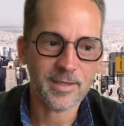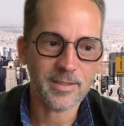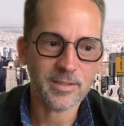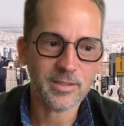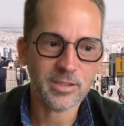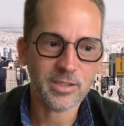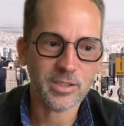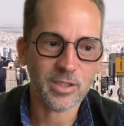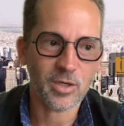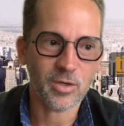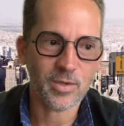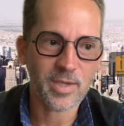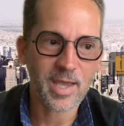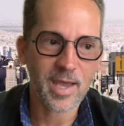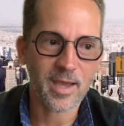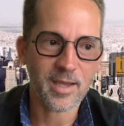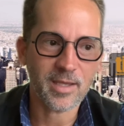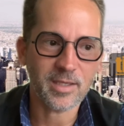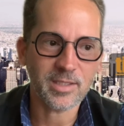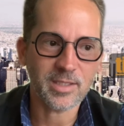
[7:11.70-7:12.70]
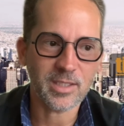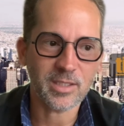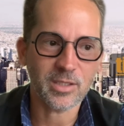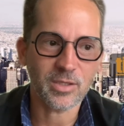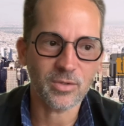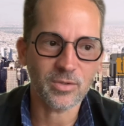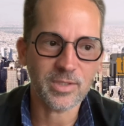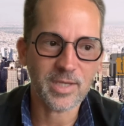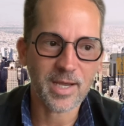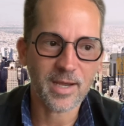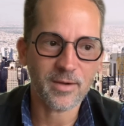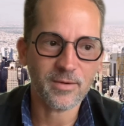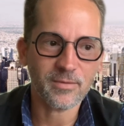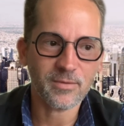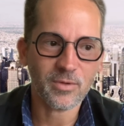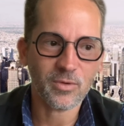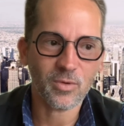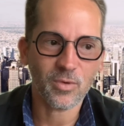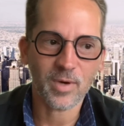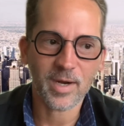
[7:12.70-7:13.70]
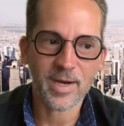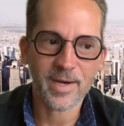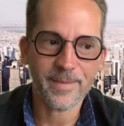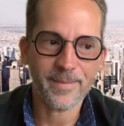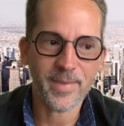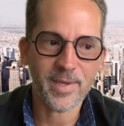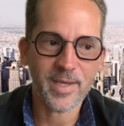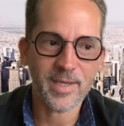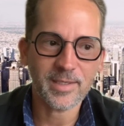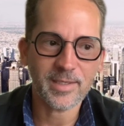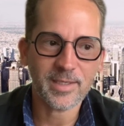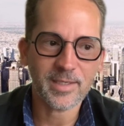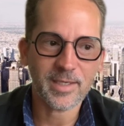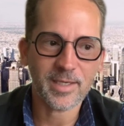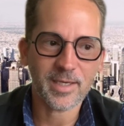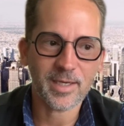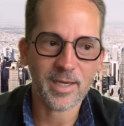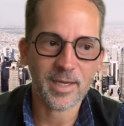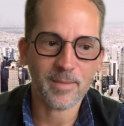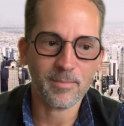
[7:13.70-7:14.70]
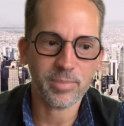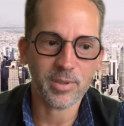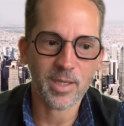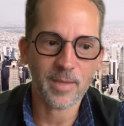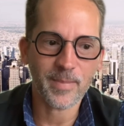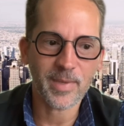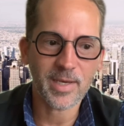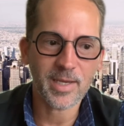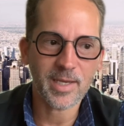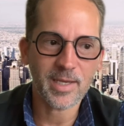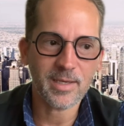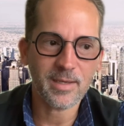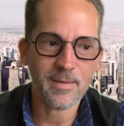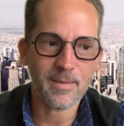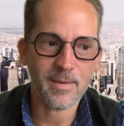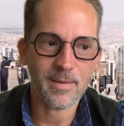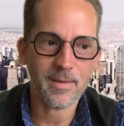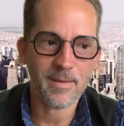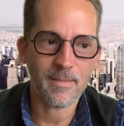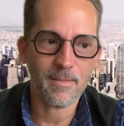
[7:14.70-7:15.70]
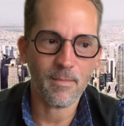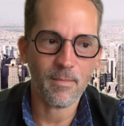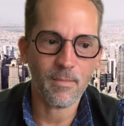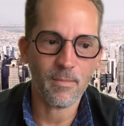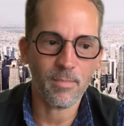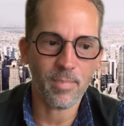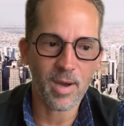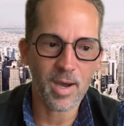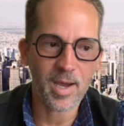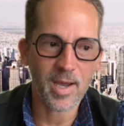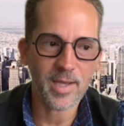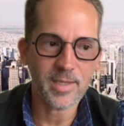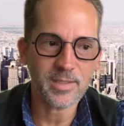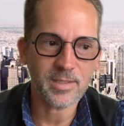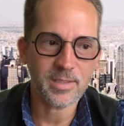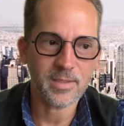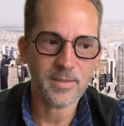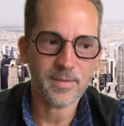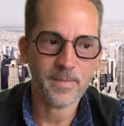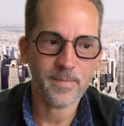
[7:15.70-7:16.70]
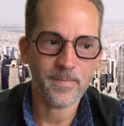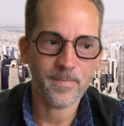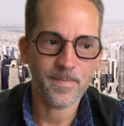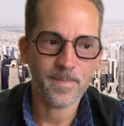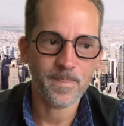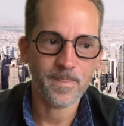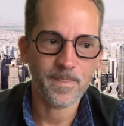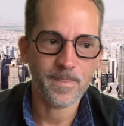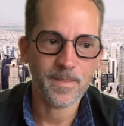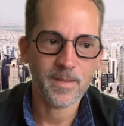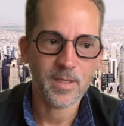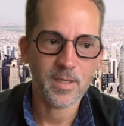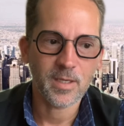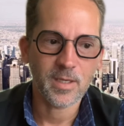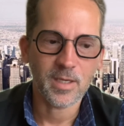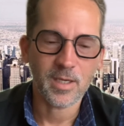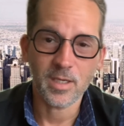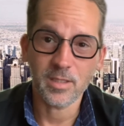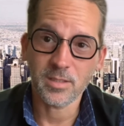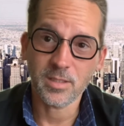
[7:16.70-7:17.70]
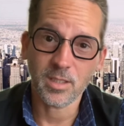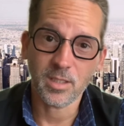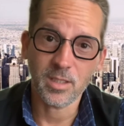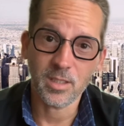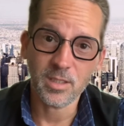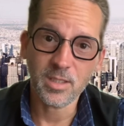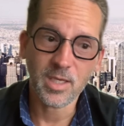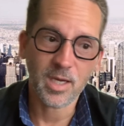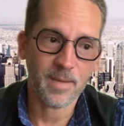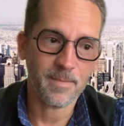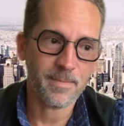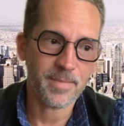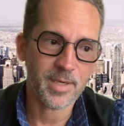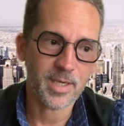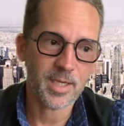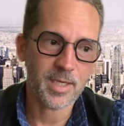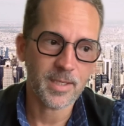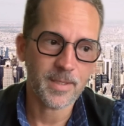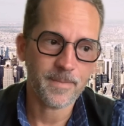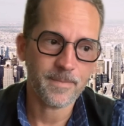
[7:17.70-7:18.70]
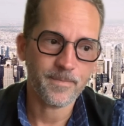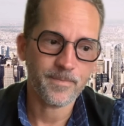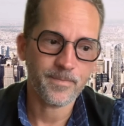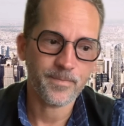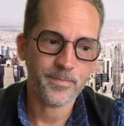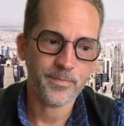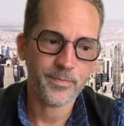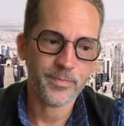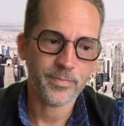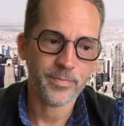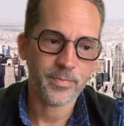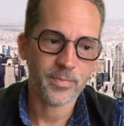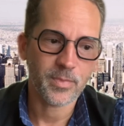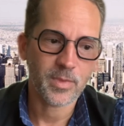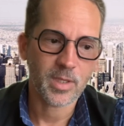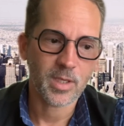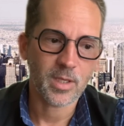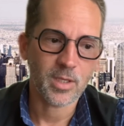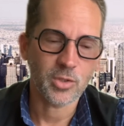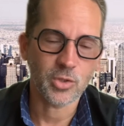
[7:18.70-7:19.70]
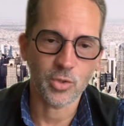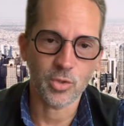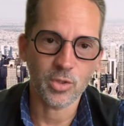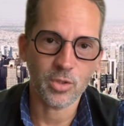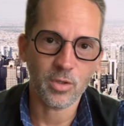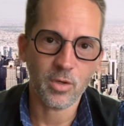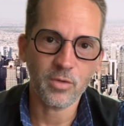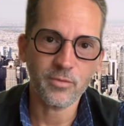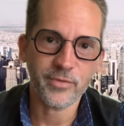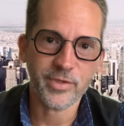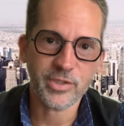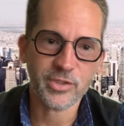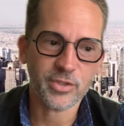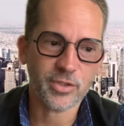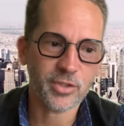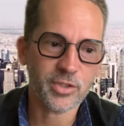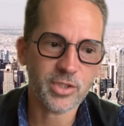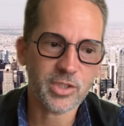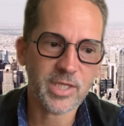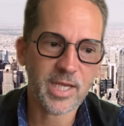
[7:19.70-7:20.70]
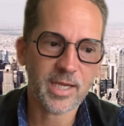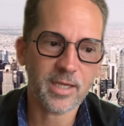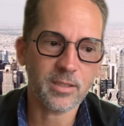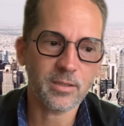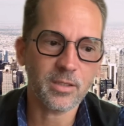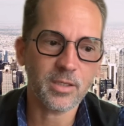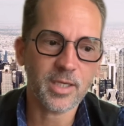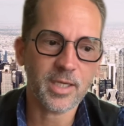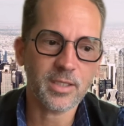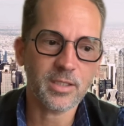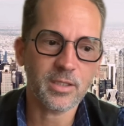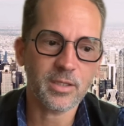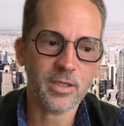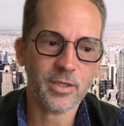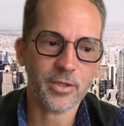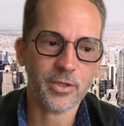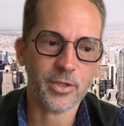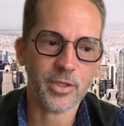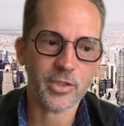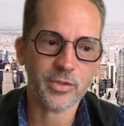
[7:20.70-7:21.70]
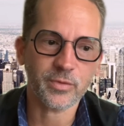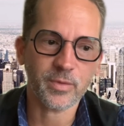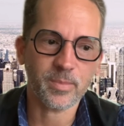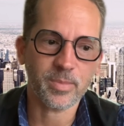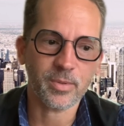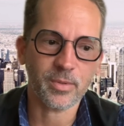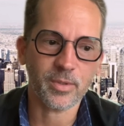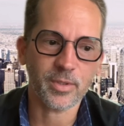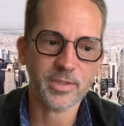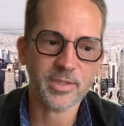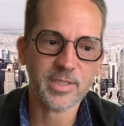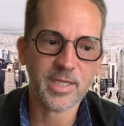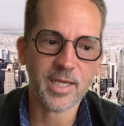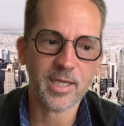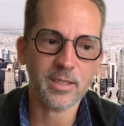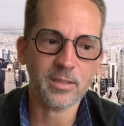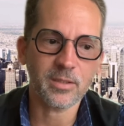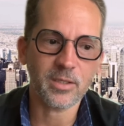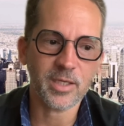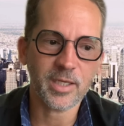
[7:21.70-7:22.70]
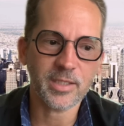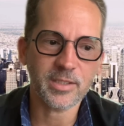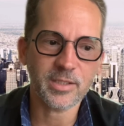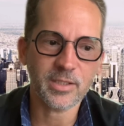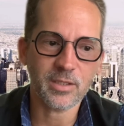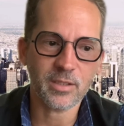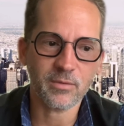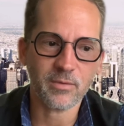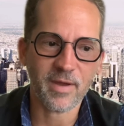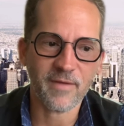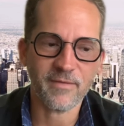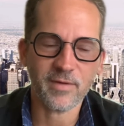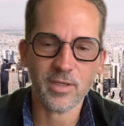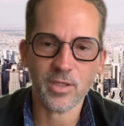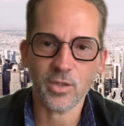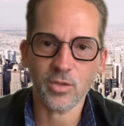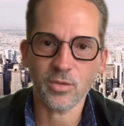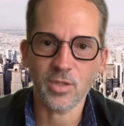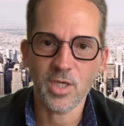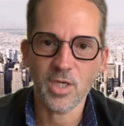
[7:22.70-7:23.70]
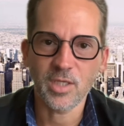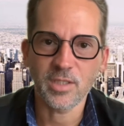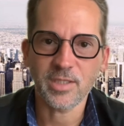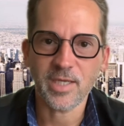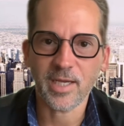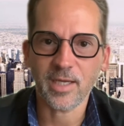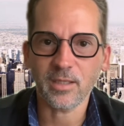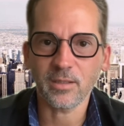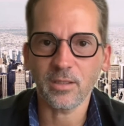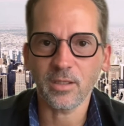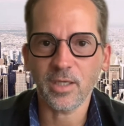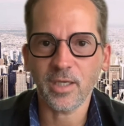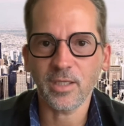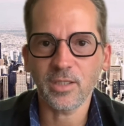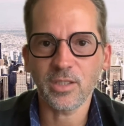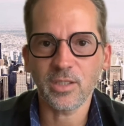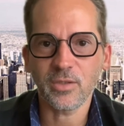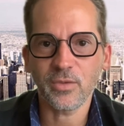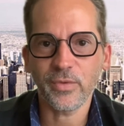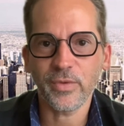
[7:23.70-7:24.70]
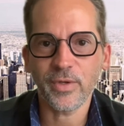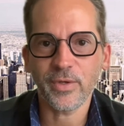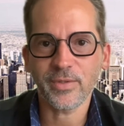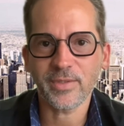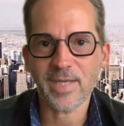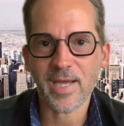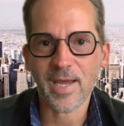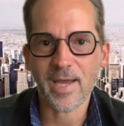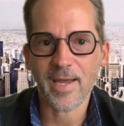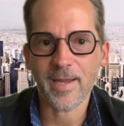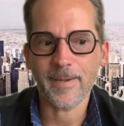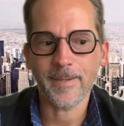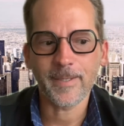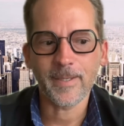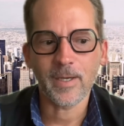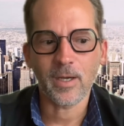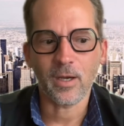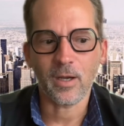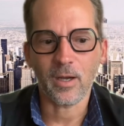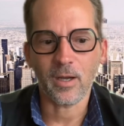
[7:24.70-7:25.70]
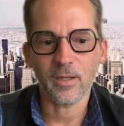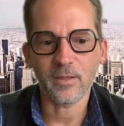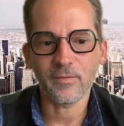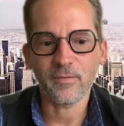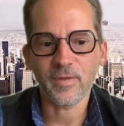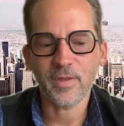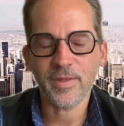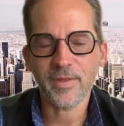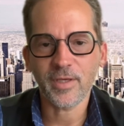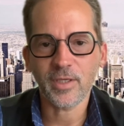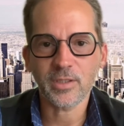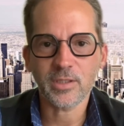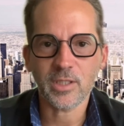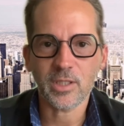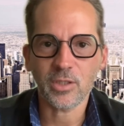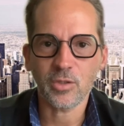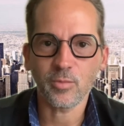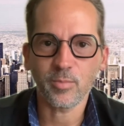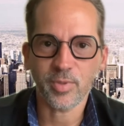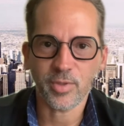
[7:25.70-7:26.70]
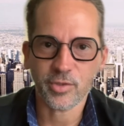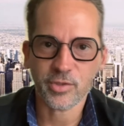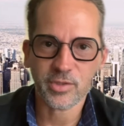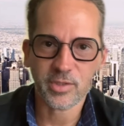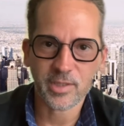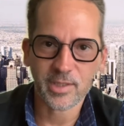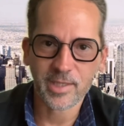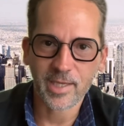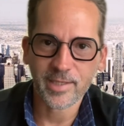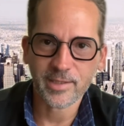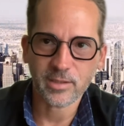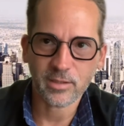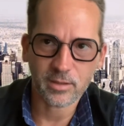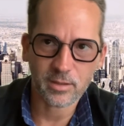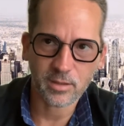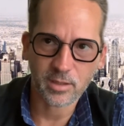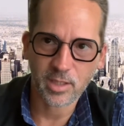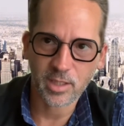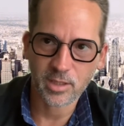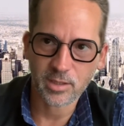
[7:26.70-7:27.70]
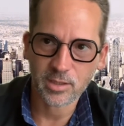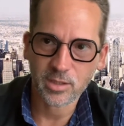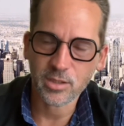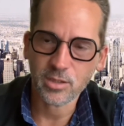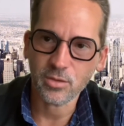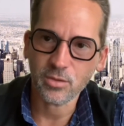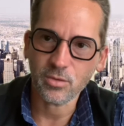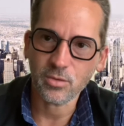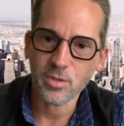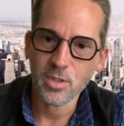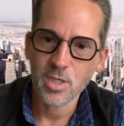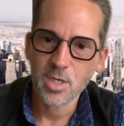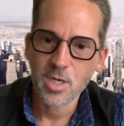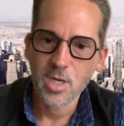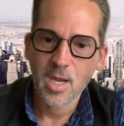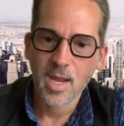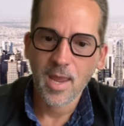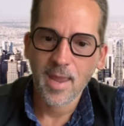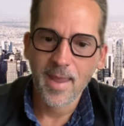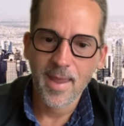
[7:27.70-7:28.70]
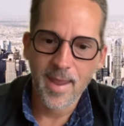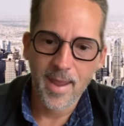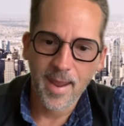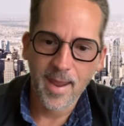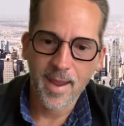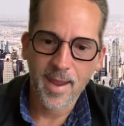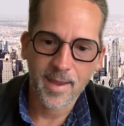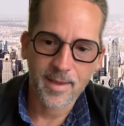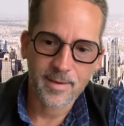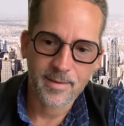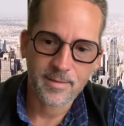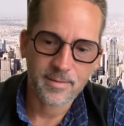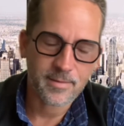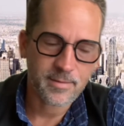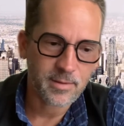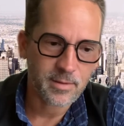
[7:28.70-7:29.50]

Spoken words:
So yeah, it did go down quite a bit and plummeted, but it's a good company. Do your own research, take a look into their earnings reports, take a look into their revenue, take a look into their debt, all of the things that you personally like to look into, and